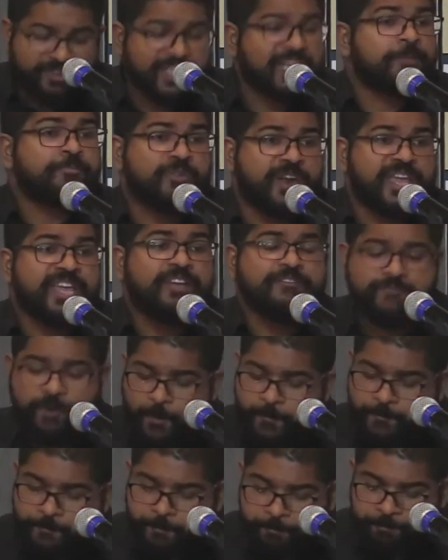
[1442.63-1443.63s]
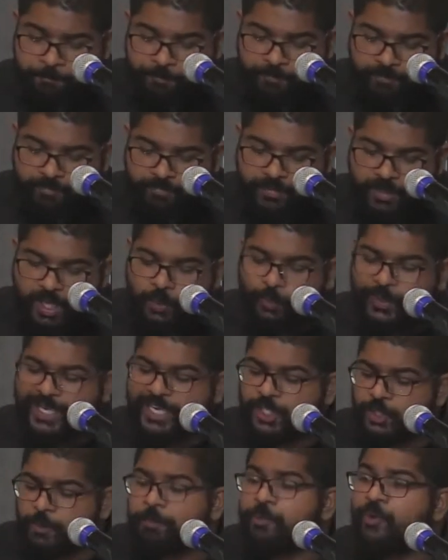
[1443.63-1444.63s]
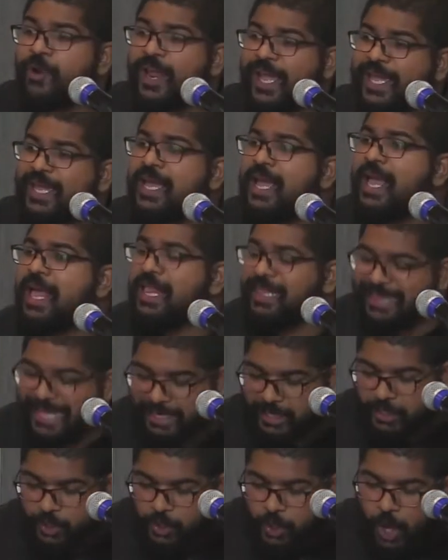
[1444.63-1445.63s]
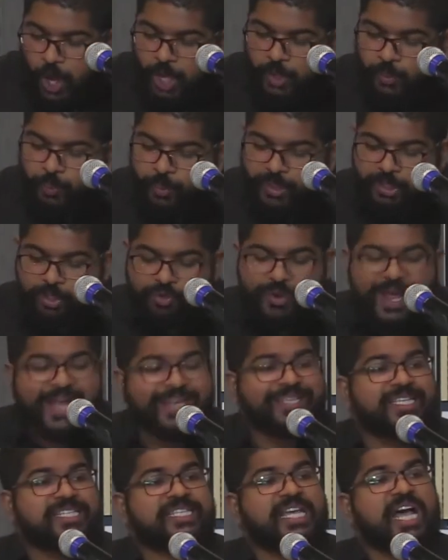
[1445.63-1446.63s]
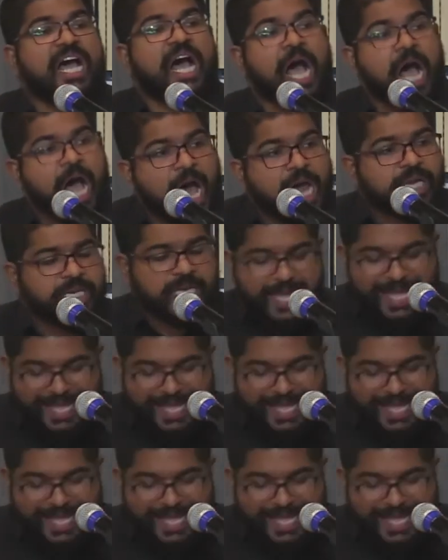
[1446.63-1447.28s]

praying for? We need to pray that God will grant us a heart